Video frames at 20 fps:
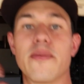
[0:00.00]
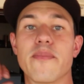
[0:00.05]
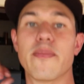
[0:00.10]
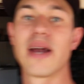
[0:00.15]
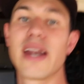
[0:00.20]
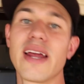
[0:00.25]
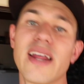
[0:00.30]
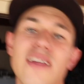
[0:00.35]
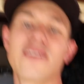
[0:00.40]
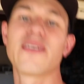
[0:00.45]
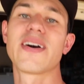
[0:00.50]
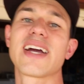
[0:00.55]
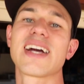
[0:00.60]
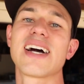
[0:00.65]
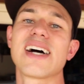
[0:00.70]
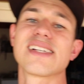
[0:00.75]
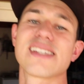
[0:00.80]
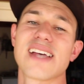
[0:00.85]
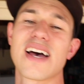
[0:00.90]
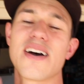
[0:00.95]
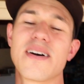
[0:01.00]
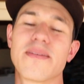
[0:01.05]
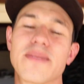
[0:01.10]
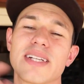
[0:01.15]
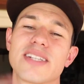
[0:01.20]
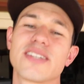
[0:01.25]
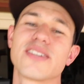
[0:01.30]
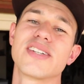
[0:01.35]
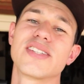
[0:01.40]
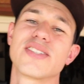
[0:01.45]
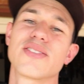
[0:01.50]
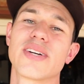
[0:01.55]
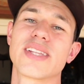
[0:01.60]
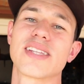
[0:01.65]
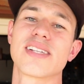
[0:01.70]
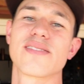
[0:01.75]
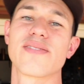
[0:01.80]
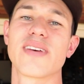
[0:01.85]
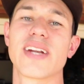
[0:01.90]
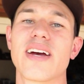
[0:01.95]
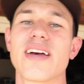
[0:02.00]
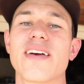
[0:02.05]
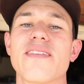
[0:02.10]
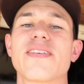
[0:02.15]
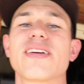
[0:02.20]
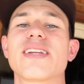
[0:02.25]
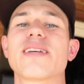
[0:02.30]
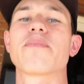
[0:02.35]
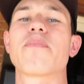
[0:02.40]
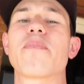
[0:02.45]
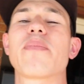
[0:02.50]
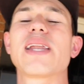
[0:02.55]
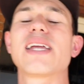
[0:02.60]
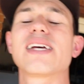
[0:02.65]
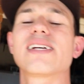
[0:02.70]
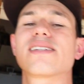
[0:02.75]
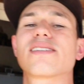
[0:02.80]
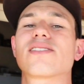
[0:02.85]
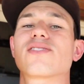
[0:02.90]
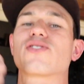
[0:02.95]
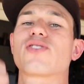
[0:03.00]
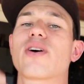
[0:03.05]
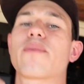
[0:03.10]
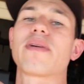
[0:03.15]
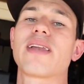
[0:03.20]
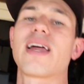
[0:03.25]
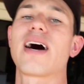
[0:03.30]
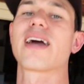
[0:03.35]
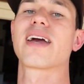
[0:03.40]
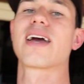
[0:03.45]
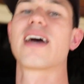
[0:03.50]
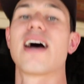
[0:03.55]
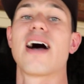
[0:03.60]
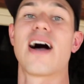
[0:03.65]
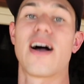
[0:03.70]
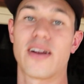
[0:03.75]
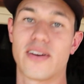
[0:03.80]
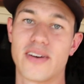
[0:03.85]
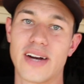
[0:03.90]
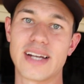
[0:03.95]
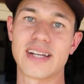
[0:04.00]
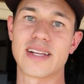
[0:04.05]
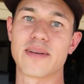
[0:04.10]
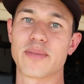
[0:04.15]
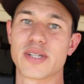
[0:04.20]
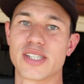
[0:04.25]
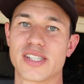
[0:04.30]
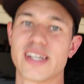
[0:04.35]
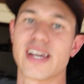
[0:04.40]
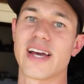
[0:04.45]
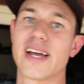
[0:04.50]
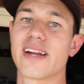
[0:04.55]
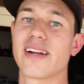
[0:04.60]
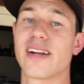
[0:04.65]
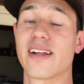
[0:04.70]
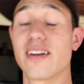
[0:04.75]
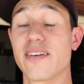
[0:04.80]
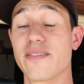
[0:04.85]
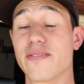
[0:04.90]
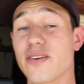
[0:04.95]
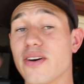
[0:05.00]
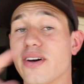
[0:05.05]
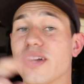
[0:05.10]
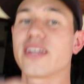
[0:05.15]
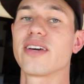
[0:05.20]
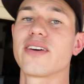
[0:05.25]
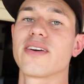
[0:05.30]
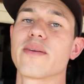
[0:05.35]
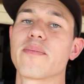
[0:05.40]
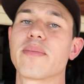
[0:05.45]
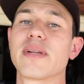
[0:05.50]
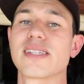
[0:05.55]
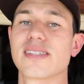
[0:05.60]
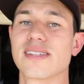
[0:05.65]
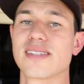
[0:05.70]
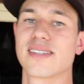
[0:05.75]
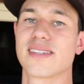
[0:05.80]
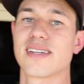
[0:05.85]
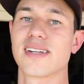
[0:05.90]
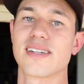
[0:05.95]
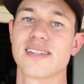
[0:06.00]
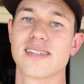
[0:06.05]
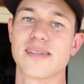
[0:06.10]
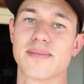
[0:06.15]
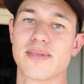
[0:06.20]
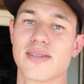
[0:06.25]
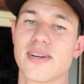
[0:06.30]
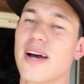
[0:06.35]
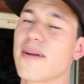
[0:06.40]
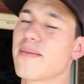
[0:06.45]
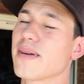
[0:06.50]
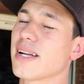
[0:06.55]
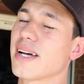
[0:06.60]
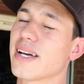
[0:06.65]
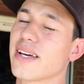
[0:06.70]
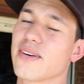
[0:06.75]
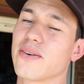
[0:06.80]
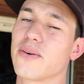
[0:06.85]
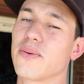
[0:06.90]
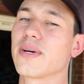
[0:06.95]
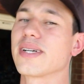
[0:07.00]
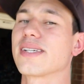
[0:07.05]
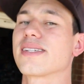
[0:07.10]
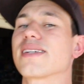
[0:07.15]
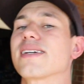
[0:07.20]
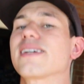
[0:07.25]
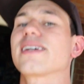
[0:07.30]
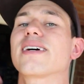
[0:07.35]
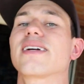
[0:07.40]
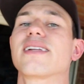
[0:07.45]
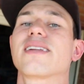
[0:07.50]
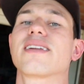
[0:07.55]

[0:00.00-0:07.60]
But anyway guys, I hope that you enjoyed this video. If you did, please drop a like, I greatly appreciate it. And if you are new here, please consider subscribing, like you always see